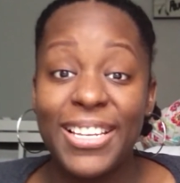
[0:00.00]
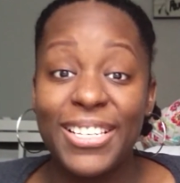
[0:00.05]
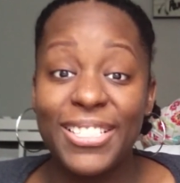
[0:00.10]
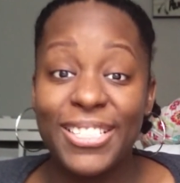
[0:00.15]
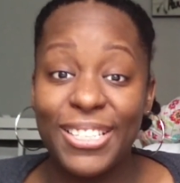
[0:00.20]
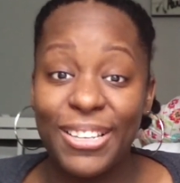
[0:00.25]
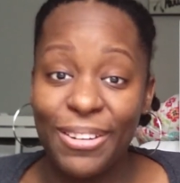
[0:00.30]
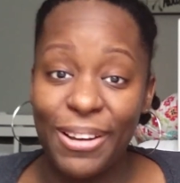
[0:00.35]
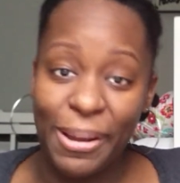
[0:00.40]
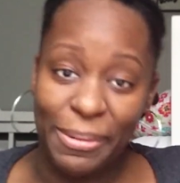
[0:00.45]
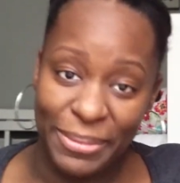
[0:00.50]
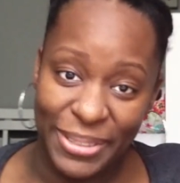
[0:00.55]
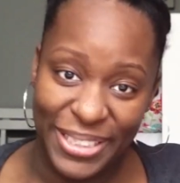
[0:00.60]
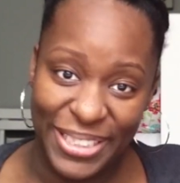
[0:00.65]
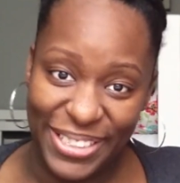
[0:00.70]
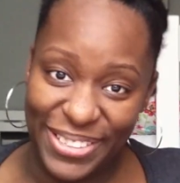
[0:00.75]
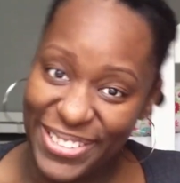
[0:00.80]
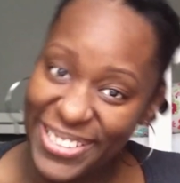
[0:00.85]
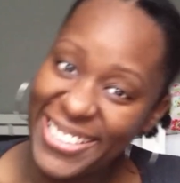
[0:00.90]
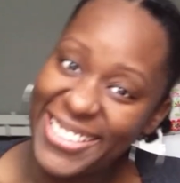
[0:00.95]
So I'm
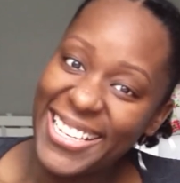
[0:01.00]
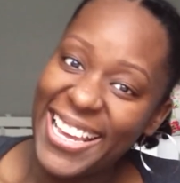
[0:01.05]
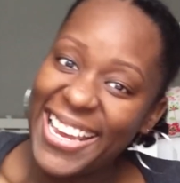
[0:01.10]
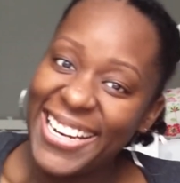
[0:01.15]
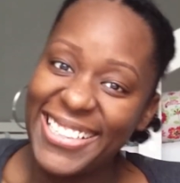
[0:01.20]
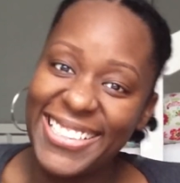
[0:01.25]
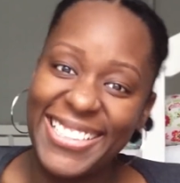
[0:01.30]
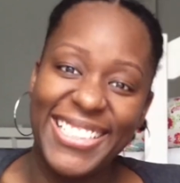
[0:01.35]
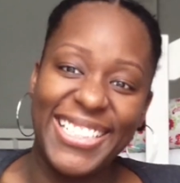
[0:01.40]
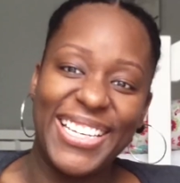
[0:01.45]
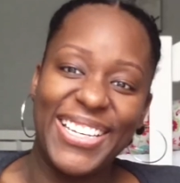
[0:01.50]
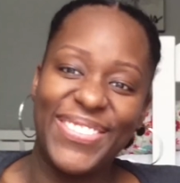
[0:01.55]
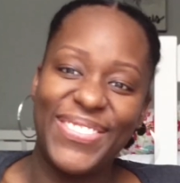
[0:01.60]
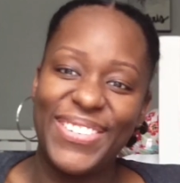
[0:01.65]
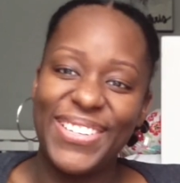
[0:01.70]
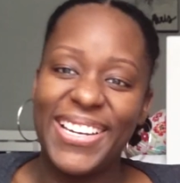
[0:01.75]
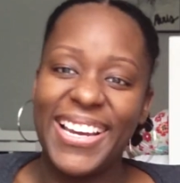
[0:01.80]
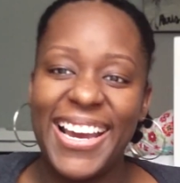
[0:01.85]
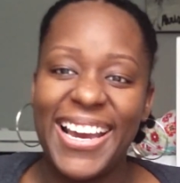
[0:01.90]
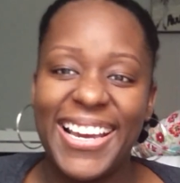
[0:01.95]
so excited to give
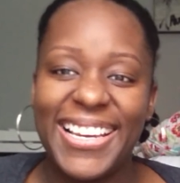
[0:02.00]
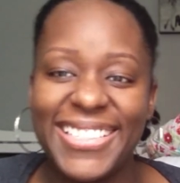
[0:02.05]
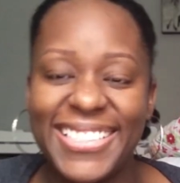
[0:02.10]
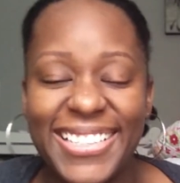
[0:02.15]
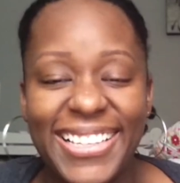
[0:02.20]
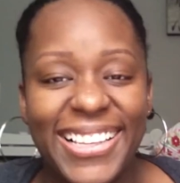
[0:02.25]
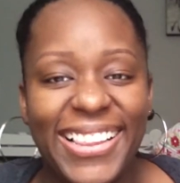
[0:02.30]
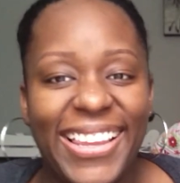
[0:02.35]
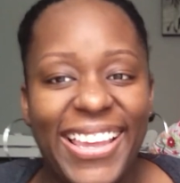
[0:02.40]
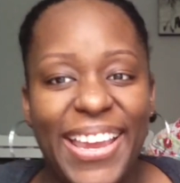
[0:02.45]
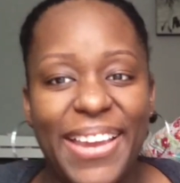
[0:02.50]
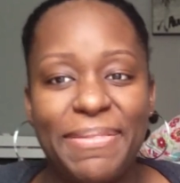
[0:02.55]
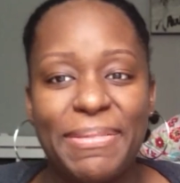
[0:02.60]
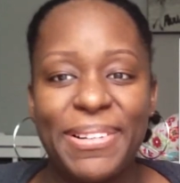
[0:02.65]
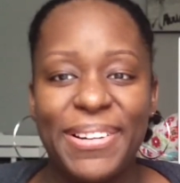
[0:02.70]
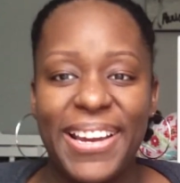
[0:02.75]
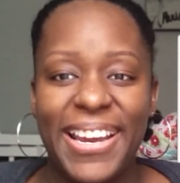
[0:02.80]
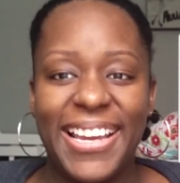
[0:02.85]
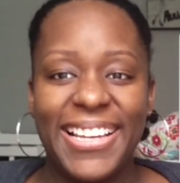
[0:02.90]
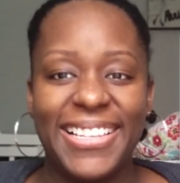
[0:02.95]
you guys the
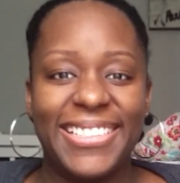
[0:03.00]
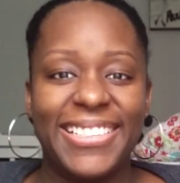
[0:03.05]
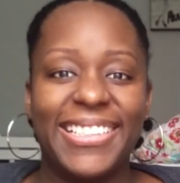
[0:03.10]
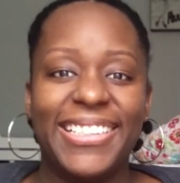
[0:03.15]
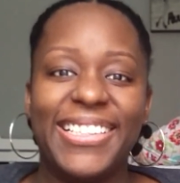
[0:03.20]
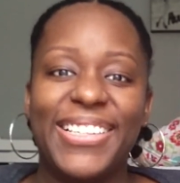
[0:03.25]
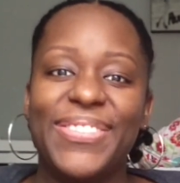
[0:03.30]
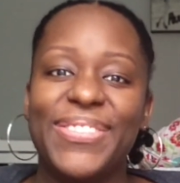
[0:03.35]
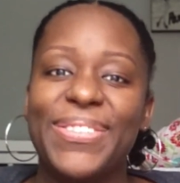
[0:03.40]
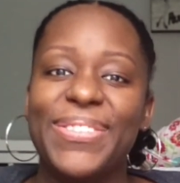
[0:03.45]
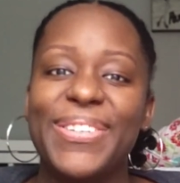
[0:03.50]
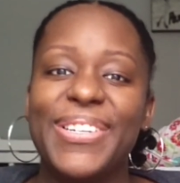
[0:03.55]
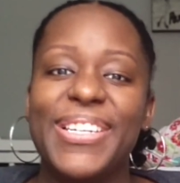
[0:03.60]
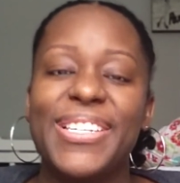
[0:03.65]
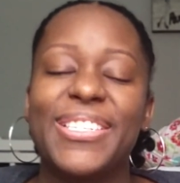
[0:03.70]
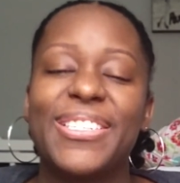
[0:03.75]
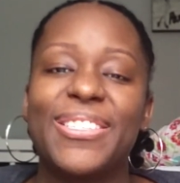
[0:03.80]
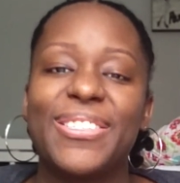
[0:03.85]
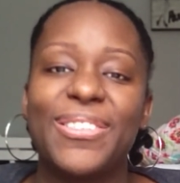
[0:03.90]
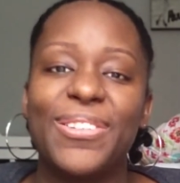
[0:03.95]
labor and
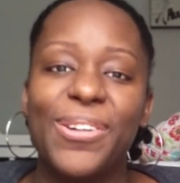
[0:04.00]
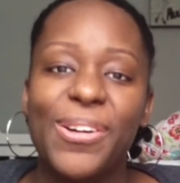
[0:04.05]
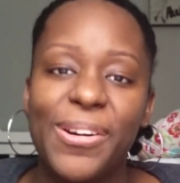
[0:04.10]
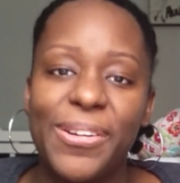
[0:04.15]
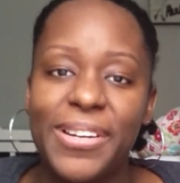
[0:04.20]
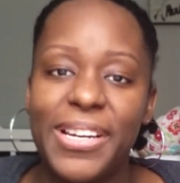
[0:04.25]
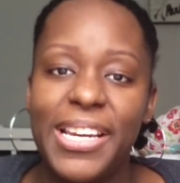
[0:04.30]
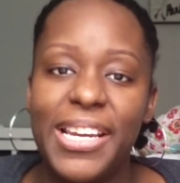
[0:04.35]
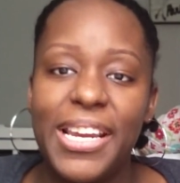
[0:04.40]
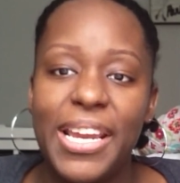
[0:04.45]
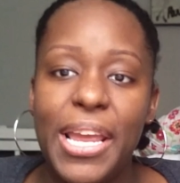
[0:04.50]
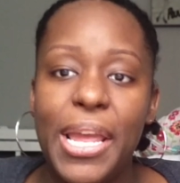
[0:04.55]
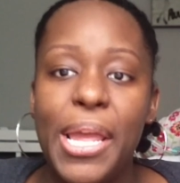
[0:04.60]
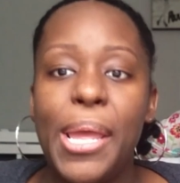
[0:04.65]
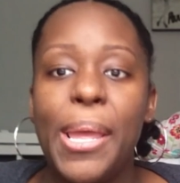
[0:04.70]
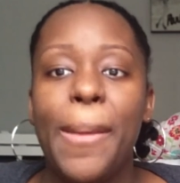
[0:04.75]
delivery story.